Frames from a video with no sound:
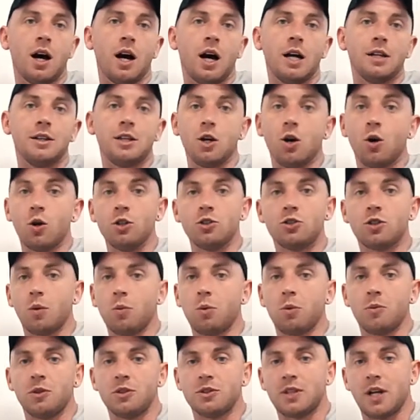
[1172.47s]
The only
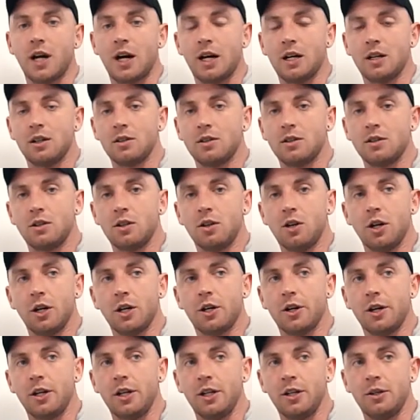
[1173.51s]
supplements that I
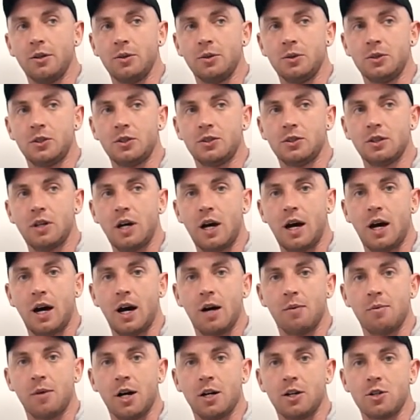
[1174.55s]
kind of use
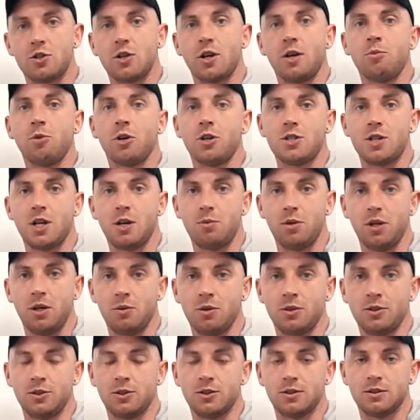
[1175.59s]
are the Trained by JP
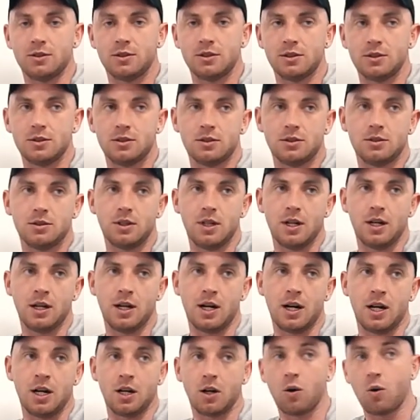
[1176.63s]
ones.
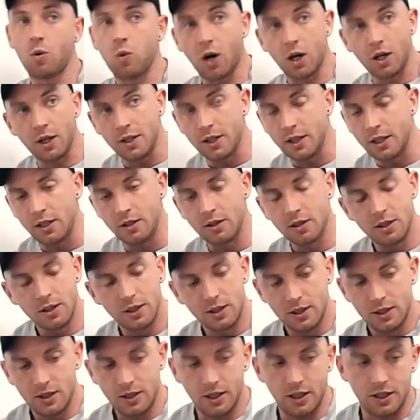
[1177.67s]
Quality
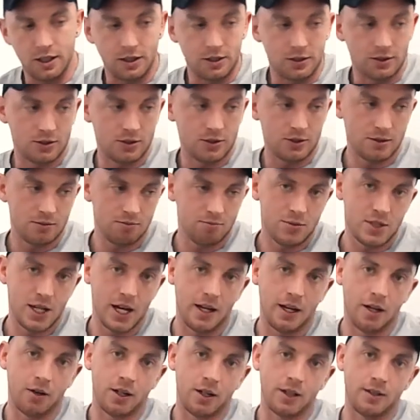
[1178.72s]
is
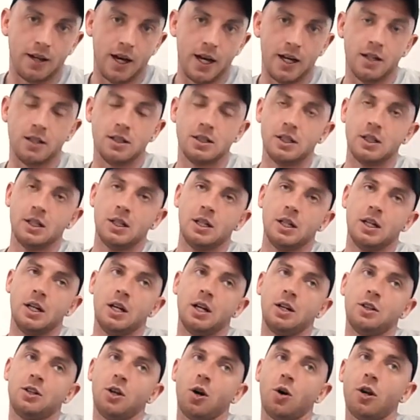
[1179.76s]
10 out of 10.
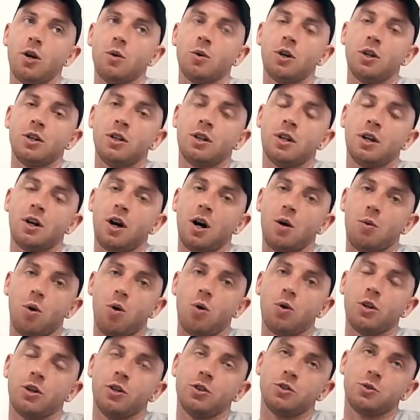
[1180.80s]
The only one I
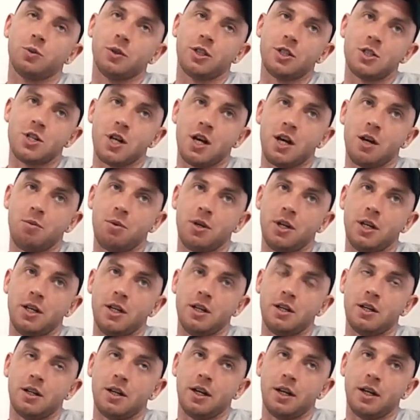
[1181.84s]
won't use with the JP
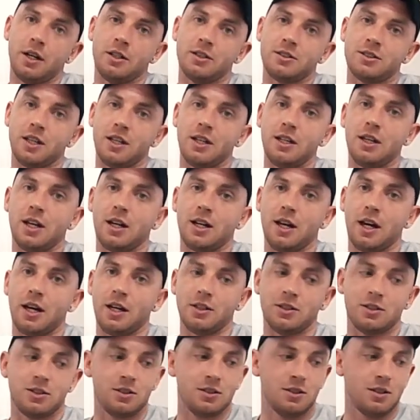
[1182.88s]
is the
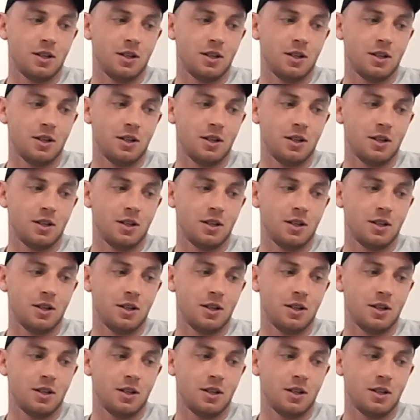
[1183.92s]
EAAs.